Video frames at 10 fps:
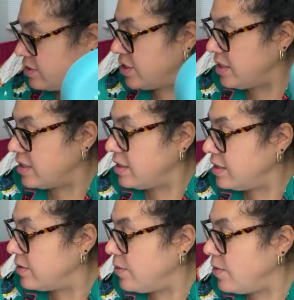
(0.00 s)
Gina.
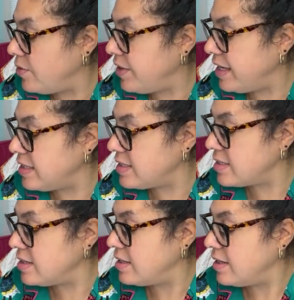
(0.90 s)
All
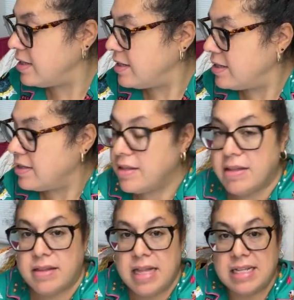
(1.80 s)
these.
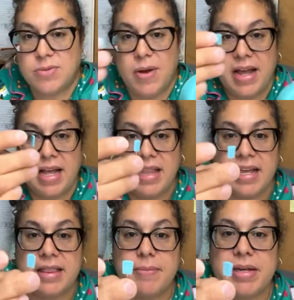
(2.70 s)
That's why I
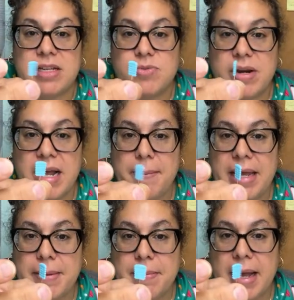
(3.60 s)
like them, because when I
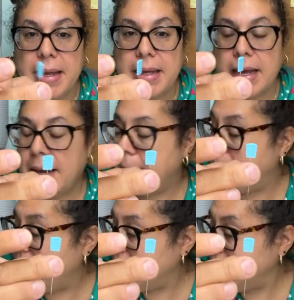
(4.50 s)
make my
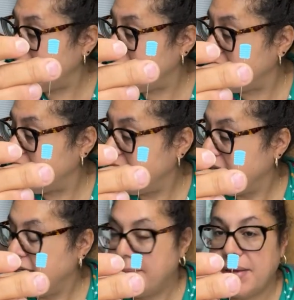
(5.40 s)
binding,
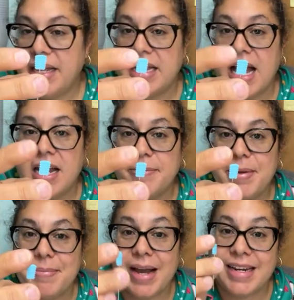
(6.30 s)
my
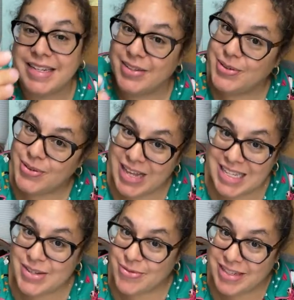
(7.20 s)
economy binding, you know,
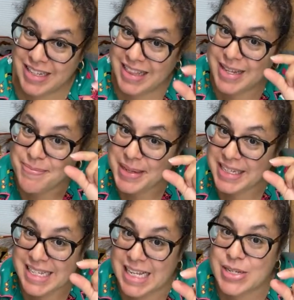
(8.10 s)
that's a really thin
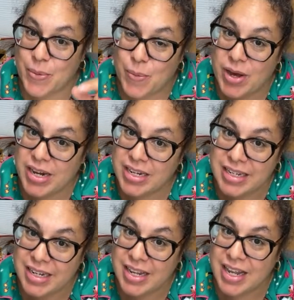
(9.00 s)
piece. That's a 1
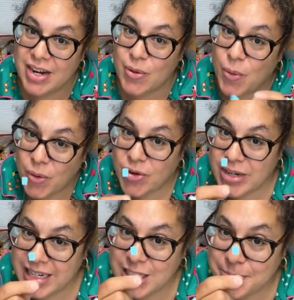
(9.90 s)
1/4
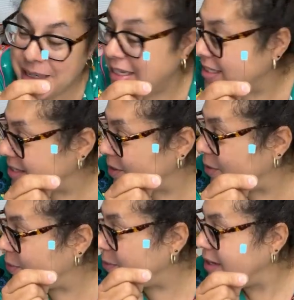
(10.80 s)
inch piece.
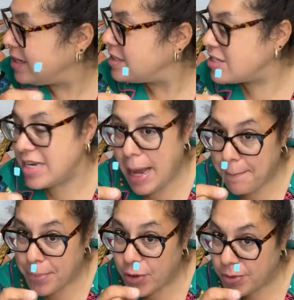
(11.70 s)
So to
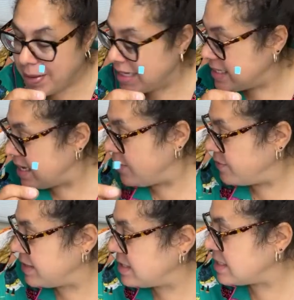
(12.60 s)
not burn
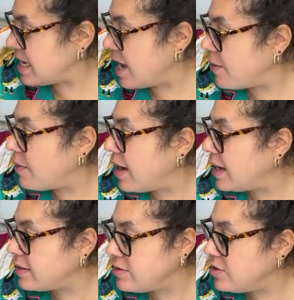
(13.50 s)
myself, this is how
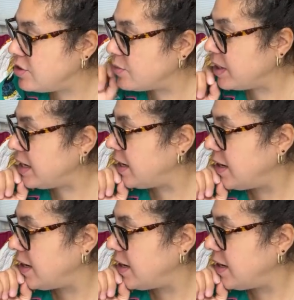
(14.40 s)
I do it.